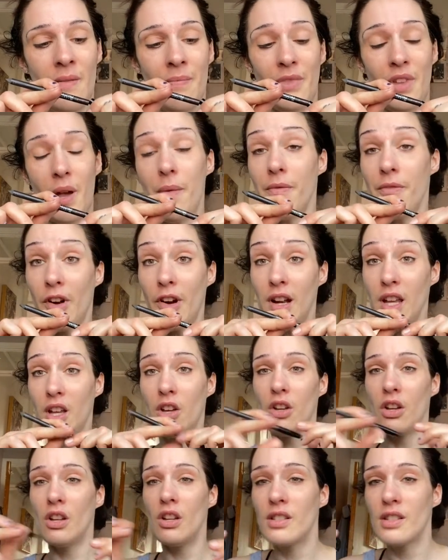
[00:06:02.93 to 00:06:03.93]
I'm very
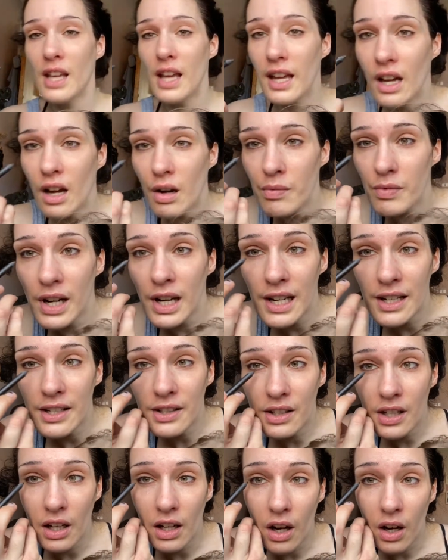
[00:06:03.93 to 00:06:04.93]
good at setting
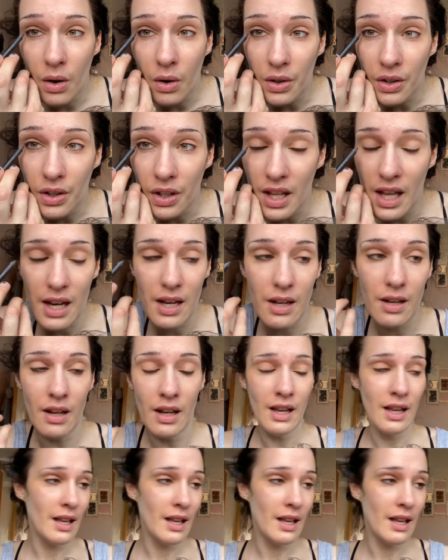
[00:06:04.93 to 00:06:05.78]
unrealistic goals and then...